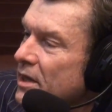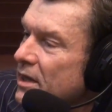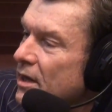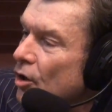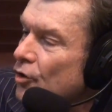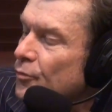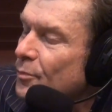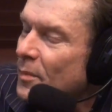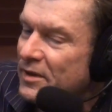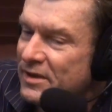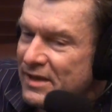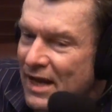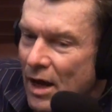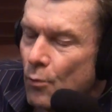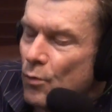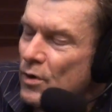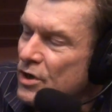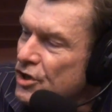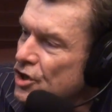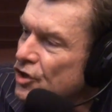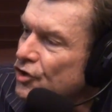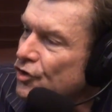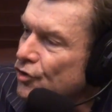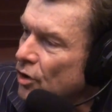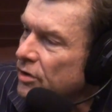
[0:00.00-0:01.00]
years, but yet we
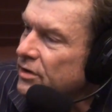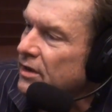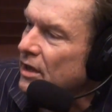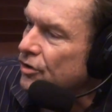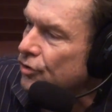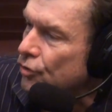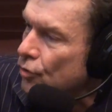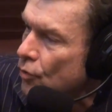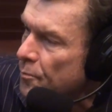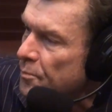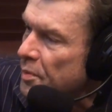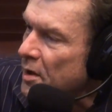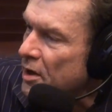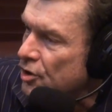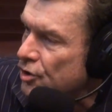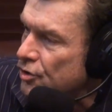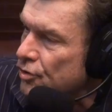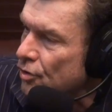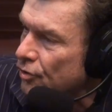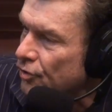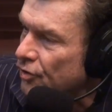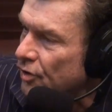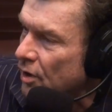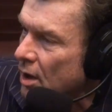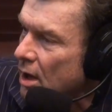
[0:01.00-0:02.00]
just looked at two
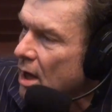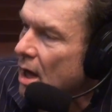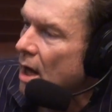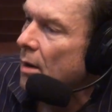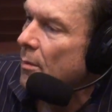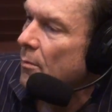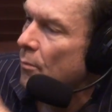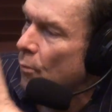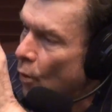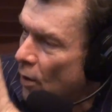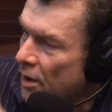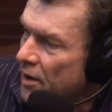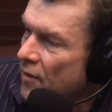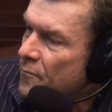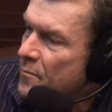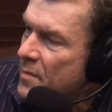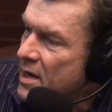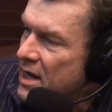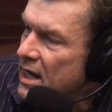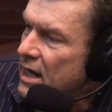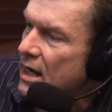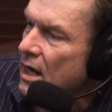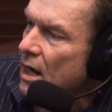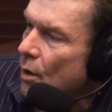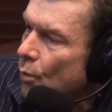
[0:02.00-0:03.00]
pictures. One of
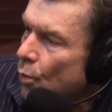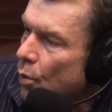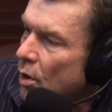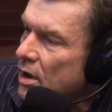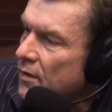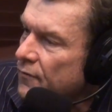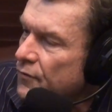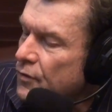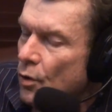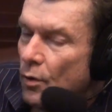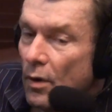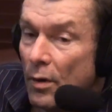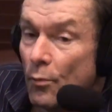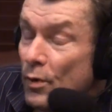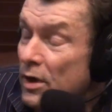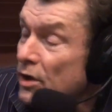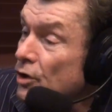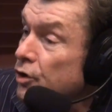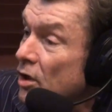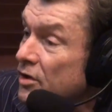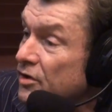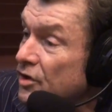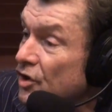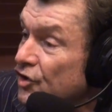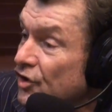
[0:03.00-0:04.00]
me, one of you, and we
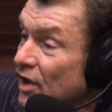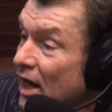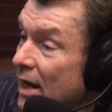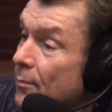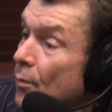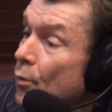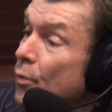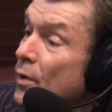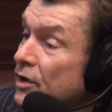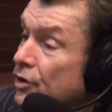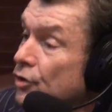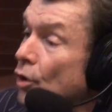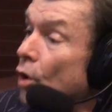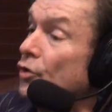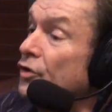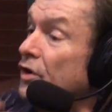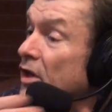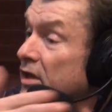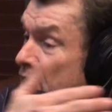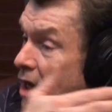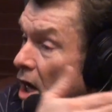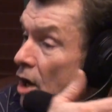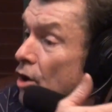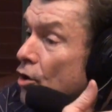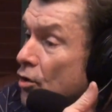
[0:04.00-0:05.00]
looked the same, and we told the
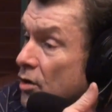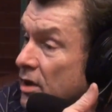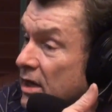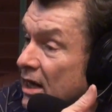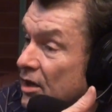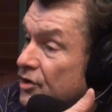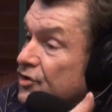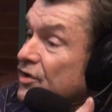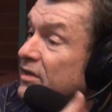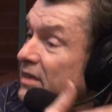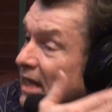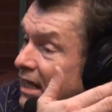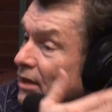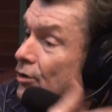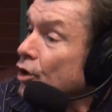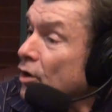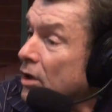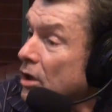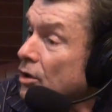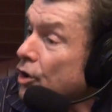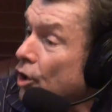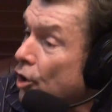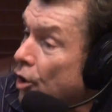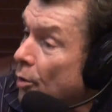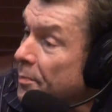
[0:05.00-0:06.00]
younger kids that they
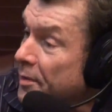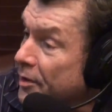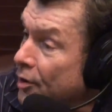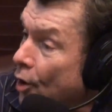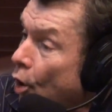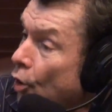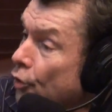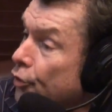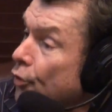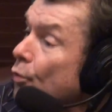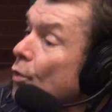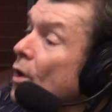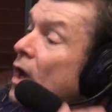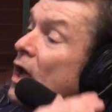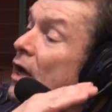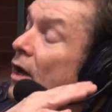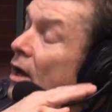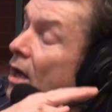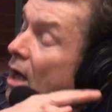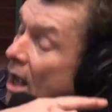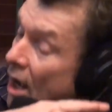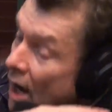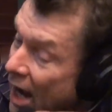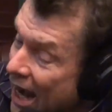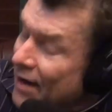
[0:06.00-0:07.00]
look a little bit older.
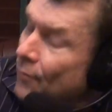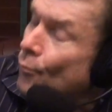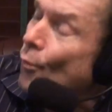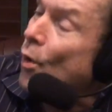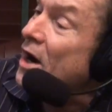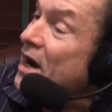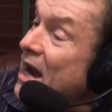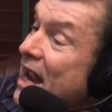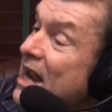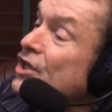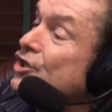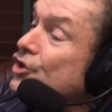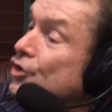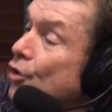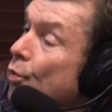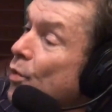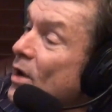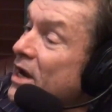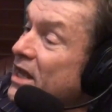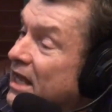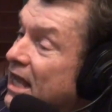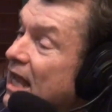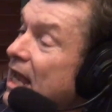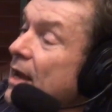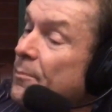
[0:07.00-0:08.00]
At what age do
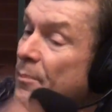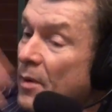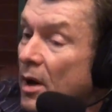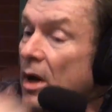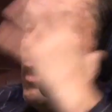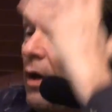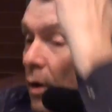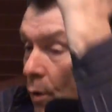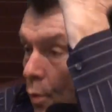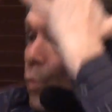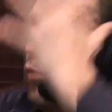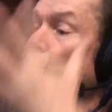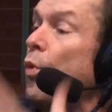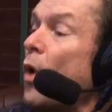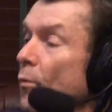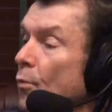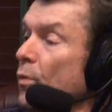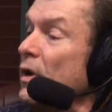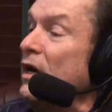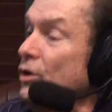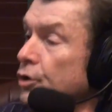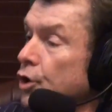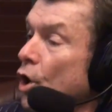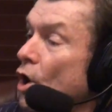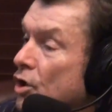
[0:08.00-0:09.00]
we keep what
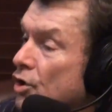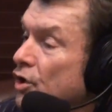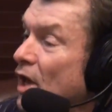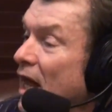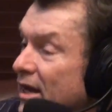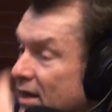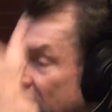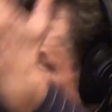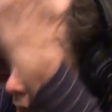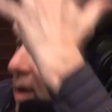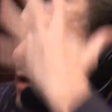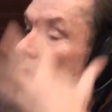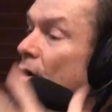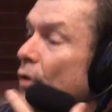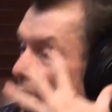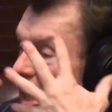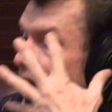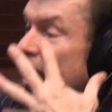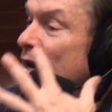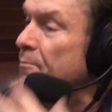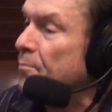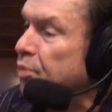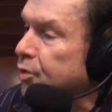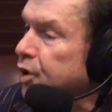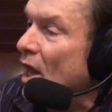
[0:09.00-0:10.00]
we look like
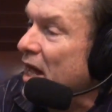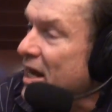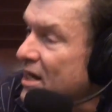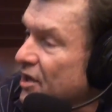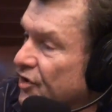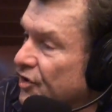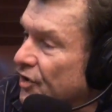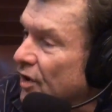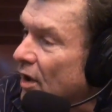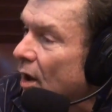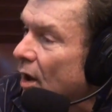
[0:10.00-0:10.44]
in place?